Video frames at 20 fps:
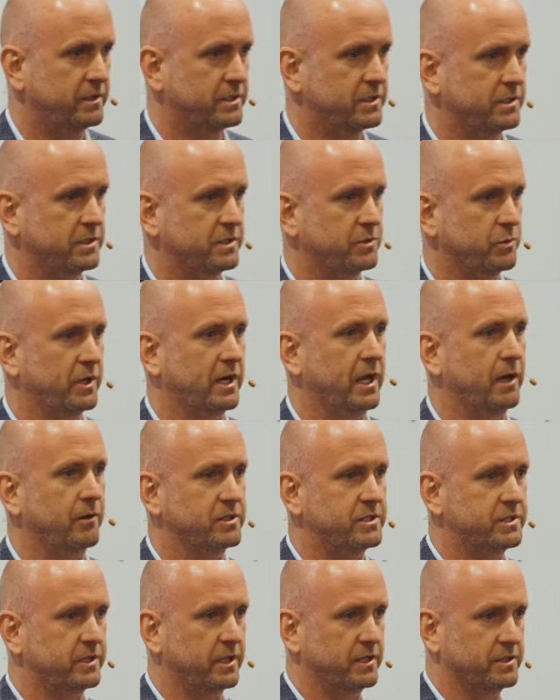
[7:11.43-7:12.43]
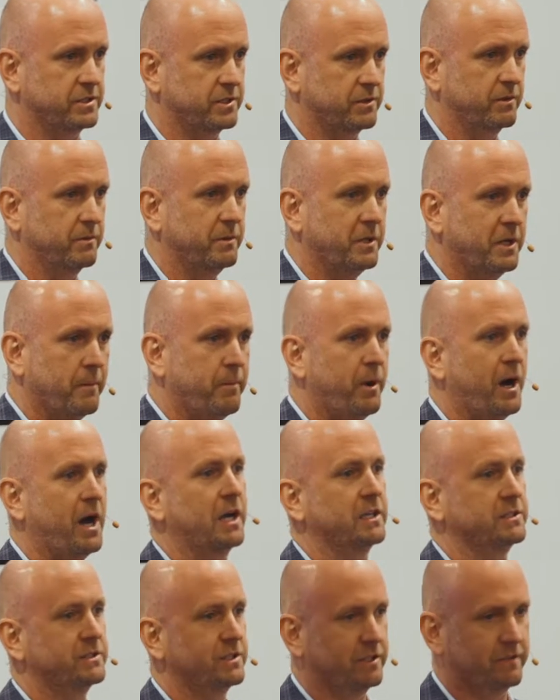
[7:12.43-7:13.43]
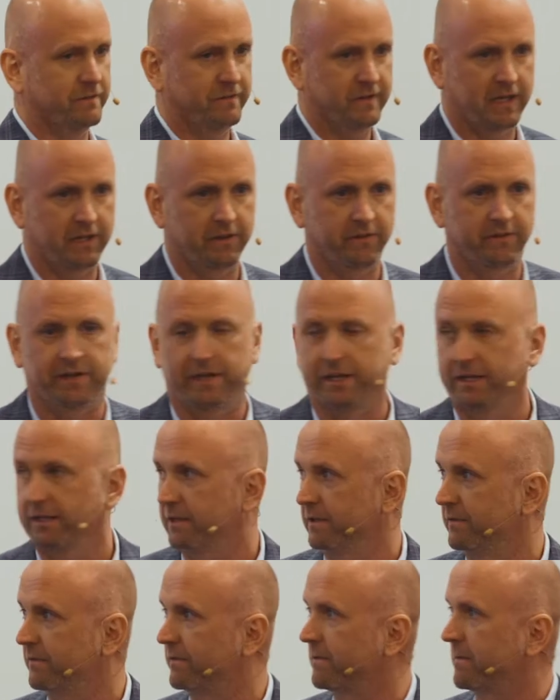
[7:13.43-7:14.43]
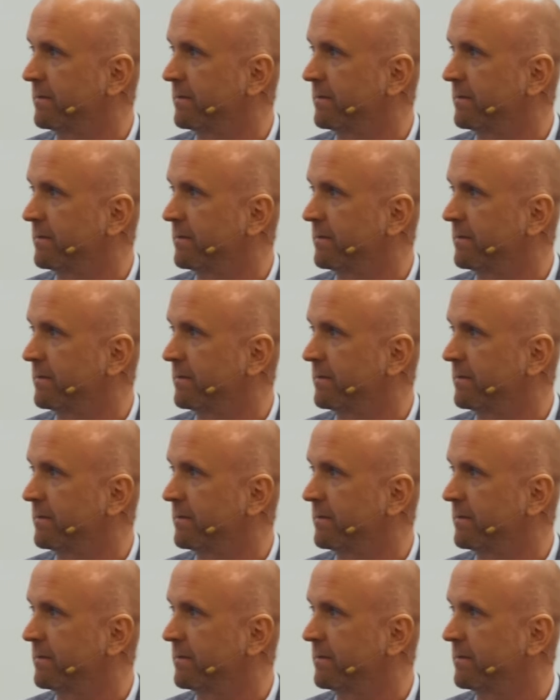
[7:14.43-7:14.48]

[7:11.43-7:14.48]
is what I would say is the positive out of the negative.